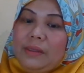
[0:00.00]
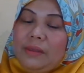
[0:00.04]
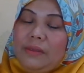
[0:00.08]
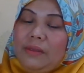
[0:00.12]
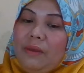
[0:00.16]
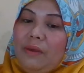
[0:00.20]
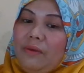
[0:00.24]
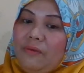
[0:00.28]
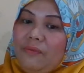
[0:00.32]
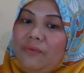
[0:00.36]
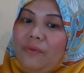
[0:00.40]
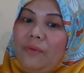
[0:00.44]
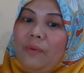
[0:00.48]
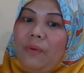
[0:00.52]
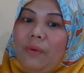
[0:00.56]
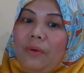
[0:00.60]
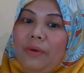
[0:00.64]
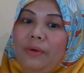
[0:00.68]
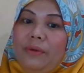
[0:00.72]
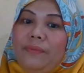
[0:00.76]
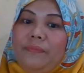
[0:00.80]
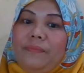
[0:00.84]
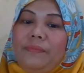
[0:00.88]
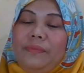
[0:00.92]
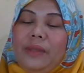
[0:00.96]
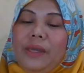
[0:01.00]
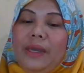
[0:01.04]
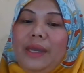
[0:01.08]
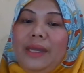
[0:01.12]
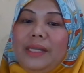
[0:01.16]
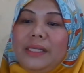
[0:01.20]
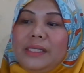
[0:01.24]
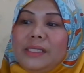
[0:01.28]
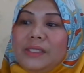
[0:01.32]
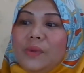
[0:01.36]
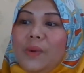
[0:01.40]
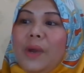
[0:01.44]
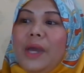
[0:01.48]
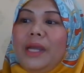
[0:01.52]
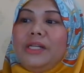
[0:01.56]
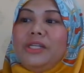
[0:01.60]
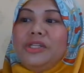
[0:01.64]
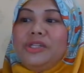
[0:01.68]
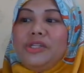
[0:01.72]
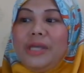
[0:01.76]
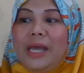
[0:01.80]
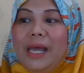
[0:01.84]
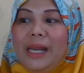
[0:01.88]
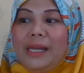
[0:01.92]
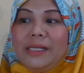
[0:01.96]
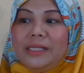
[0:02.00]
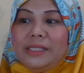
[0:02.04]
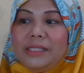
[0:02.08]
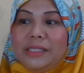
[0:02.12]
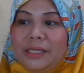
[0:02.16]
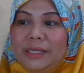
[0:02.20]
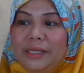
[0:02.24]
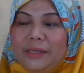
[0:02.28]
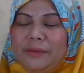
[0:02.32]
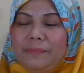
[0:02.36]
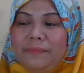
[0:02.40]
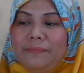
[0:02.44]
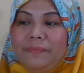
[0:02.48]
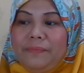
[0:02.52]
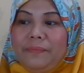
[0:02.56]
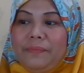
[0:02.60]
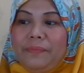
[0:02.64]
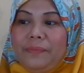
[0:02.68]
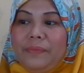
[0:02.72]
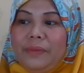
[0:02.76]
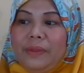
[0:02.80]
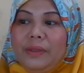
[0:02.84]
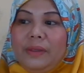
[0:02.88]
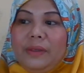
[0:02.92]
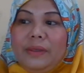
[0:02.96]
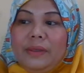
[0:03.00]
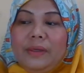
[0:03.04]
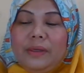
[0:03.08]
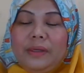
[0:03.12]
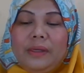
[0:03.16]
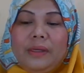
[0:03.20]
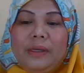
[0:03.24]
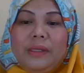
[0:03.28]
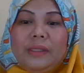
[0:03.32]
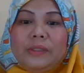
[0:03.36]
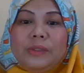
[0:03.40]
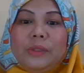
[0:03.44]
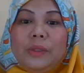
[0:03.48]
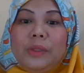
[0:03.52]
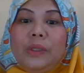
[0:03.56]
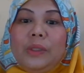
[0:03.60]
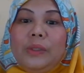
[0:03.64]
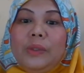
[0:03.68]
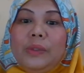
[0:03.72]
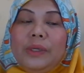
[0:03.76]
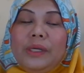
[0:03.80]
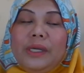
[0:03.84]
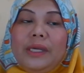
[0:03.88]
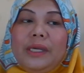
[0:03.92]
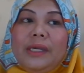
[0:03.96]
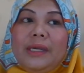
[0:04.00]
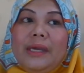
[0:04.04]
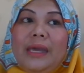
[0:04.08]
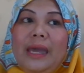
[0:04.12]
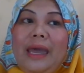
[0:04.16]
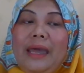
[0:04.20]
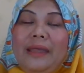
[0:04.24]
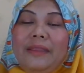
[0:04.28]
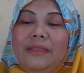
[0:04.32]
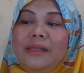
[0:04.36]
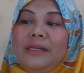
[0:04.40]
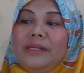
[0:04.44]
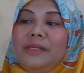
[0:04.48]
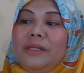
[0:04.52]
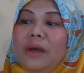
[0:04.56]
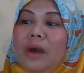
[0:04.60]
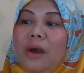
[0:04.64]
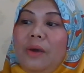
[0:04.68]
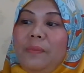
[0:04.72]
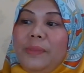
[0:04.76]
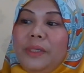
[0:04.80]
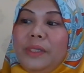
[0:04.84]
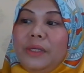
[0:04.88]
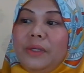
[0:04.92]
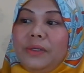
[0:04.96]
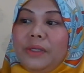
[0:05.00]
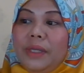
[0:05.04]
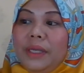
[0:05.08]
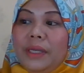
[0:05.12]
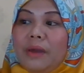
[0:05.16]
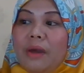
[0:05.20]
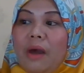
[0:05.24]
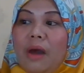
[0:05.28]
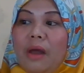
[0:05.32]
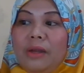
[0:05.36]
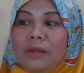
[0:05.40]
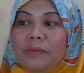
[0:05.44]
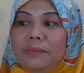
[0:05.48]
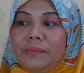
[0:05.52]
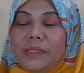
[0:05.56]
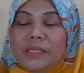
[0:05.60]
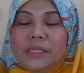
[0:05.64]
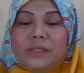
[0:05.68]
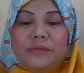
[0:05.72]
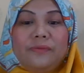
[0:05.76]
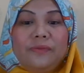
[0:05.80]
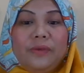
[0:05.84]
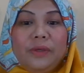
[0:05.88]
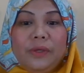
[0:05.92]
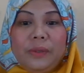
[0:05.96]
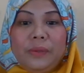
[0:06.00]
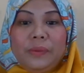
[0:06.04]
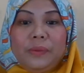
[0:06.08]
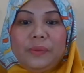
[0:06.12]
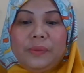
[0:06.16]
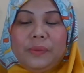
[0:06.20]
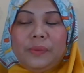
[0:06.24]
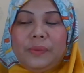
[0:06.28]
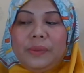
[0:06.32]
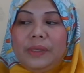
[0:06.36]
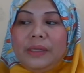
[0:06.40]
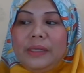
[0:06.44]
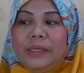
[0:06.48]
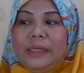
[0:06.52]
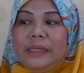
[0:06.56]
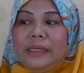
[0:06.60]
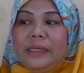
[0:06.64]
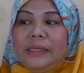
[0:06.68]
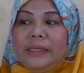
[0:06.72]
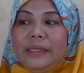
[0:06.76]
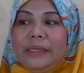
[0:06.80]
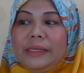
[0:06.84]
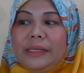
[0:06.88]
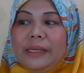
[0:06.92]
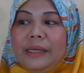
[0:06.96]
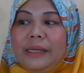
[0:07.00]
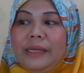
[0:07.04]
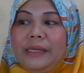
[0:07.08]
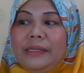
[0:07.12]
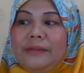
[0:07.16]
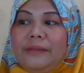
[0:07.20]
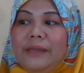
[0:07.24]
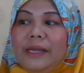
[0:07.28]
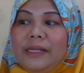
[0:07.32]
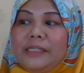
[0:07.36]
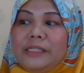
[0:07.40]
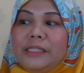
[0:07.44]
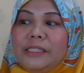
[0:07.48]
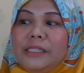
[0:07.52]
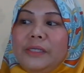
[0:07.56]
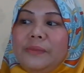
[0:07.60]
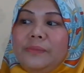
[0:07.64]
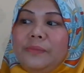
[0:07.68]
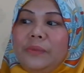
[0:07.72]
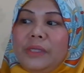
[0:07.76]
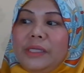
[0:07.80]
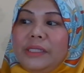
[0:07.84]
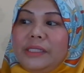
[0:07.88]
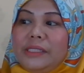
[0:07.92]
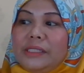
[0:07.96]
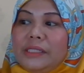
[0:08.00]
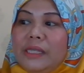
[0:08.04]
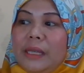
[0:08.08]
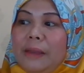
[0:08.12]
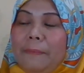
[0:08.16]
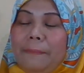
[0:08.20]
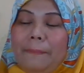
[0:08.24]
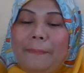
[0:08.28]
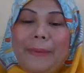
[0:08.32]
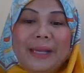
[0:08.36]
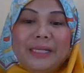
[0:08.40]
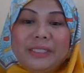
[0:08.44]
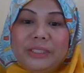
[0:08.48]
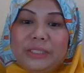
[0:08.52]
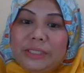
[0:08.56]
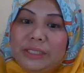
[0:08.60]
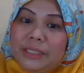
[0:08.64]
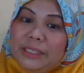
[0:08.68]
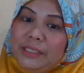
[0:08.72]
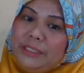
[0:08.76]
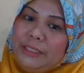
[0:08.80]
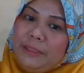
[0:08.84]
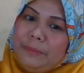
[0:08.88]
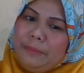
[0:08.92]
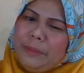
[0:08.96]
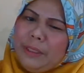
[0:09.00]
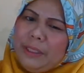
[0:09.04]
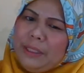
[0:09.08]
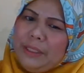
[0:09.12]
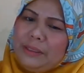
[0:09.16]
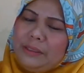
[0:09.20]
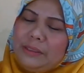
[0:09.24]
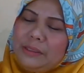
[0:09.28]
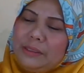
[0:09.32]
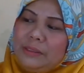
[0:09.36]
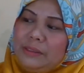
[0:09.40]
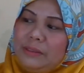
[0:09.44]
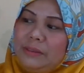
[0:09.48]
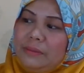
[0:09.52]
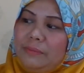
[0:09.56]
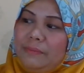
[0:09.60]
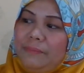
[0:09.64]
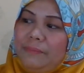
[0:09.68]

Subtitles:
Therefore, it is quite challenging to look at the dominant economist view that stimulates some passionate debates.